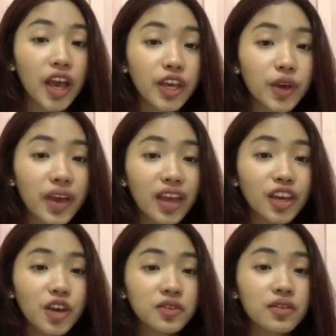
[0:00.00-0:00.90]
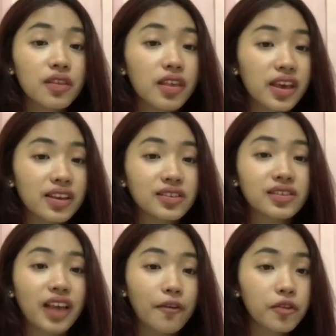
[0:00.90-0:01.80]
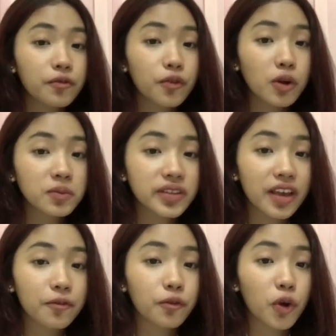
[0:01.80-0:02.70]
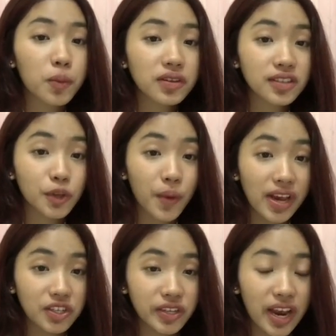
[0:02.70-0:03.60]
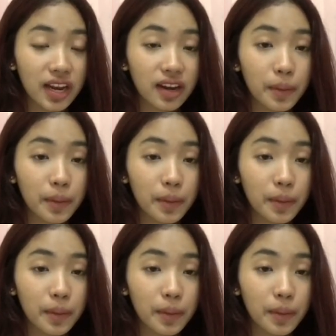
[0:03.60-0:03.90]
You can use the 7 forms in formal situation,